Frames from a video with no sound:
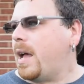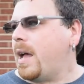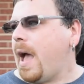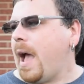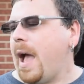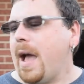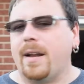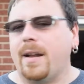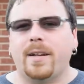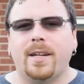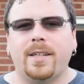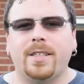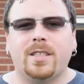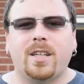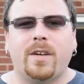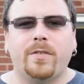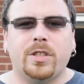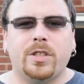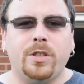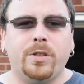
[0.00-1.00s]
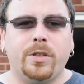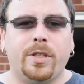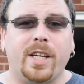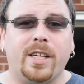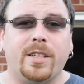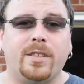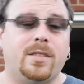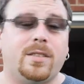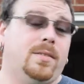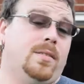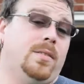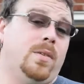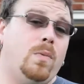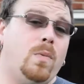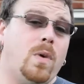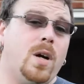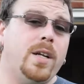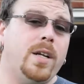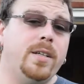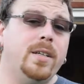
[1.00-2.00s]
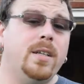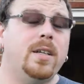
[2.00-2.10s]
and I discovered two things. One,